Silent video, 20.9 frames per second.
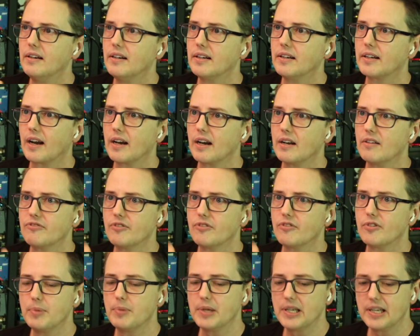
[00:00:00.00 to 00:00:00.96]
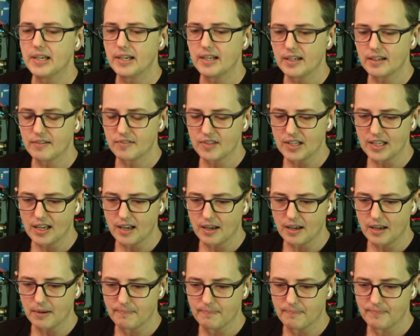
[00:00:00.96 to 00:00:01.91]
kind of for the beginning of the
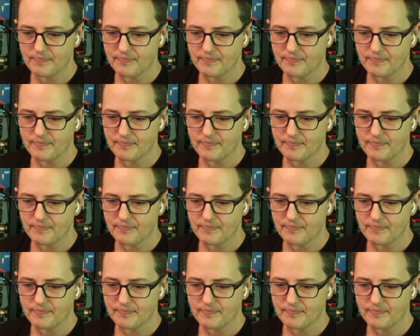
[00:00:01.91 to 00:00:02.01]
game,